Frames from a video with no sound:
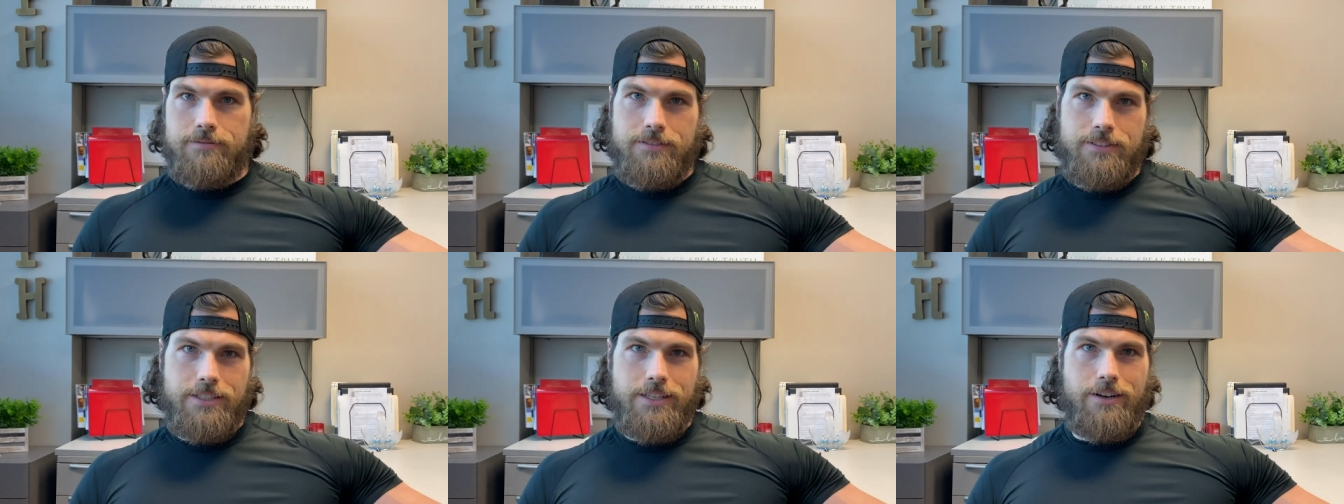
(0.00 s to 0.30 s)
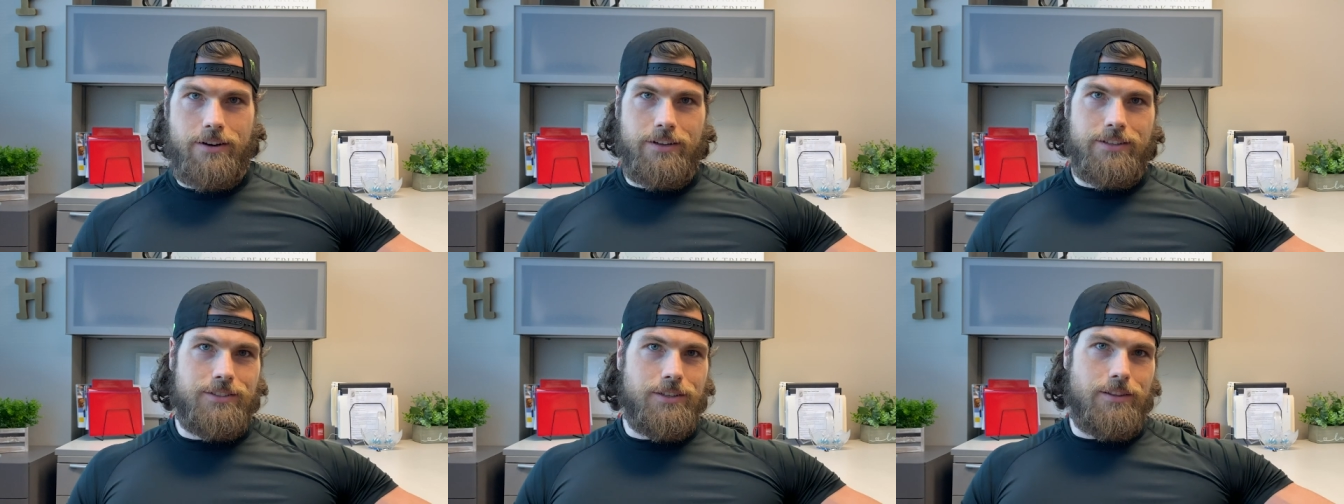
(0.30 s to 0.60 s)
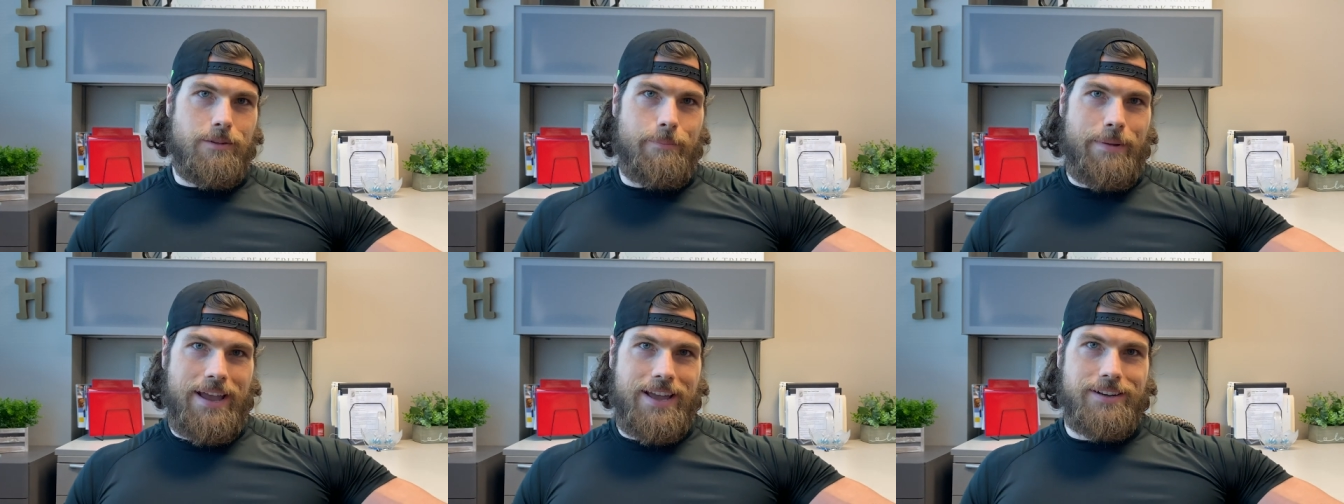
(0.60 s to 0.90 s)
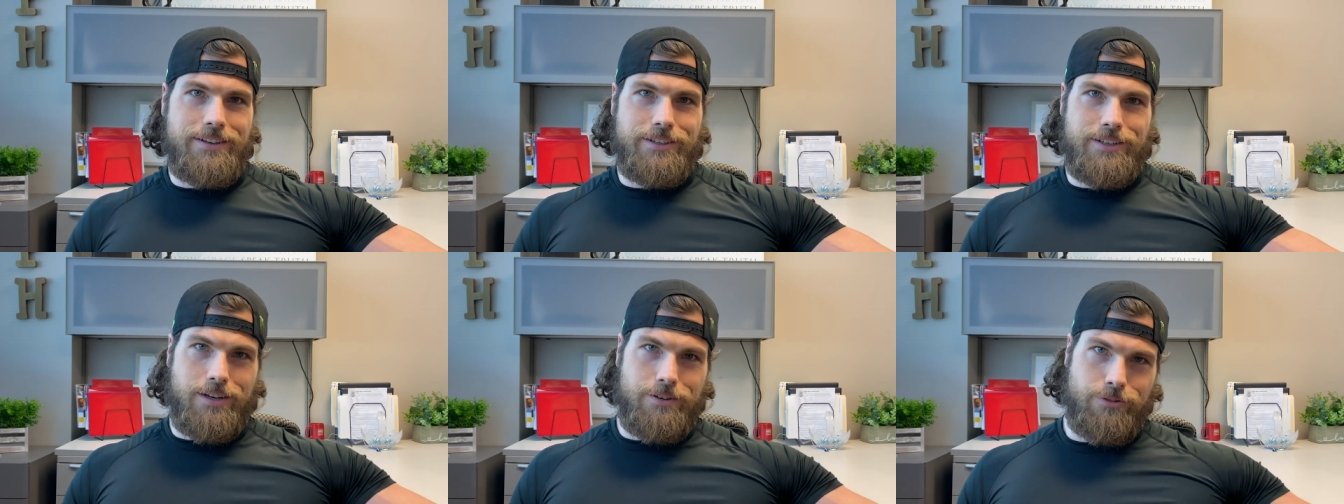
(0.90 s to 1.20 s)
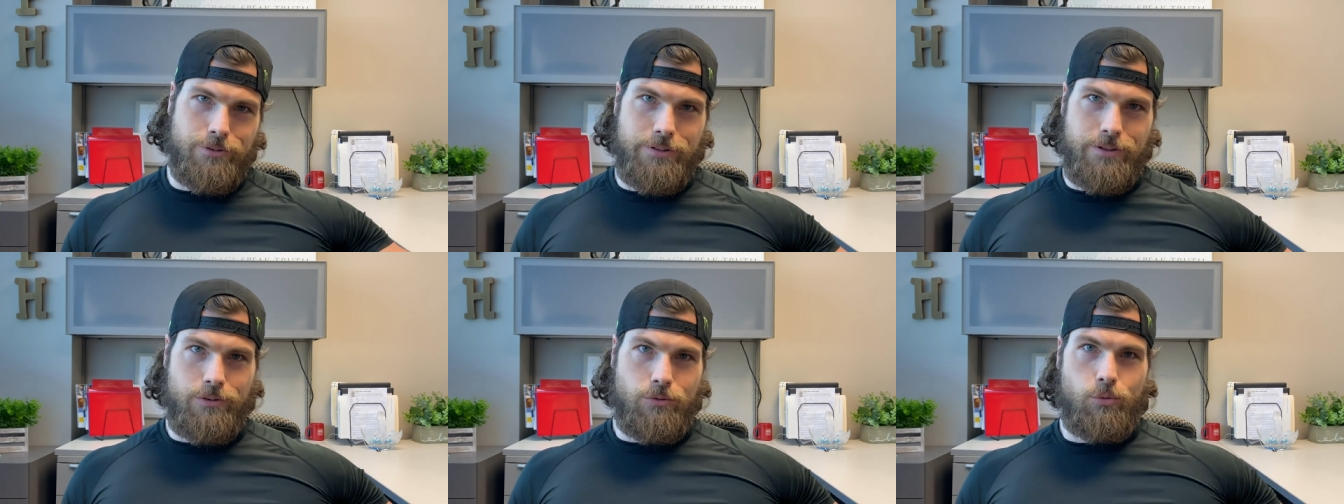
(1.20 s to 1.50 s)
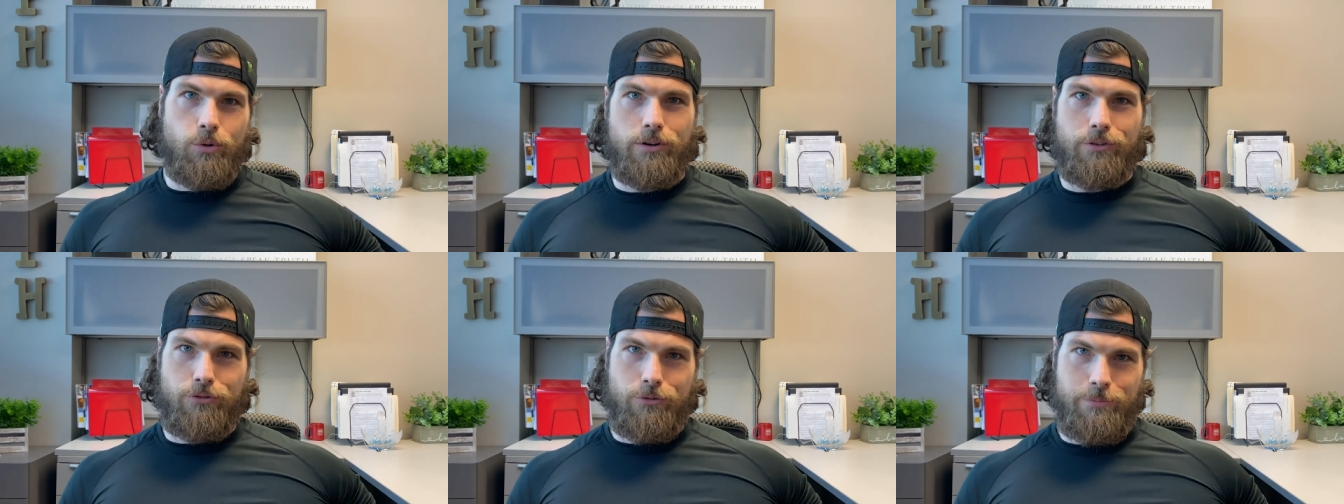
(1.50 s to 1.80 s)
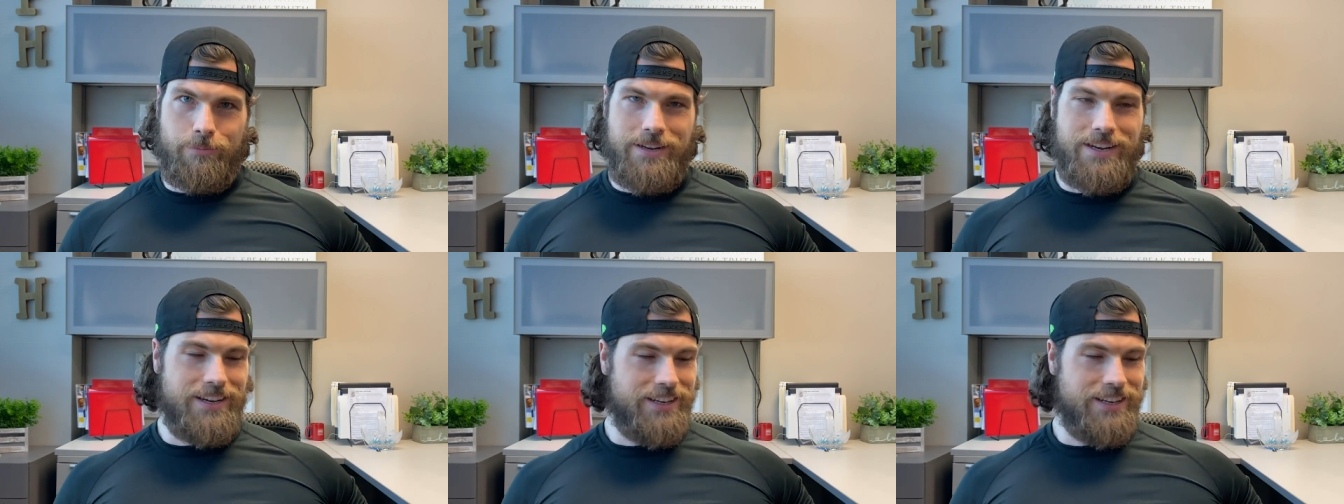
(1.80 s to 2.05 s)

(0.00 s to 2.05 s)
you know, it's on the Madden cover, that'll work for me.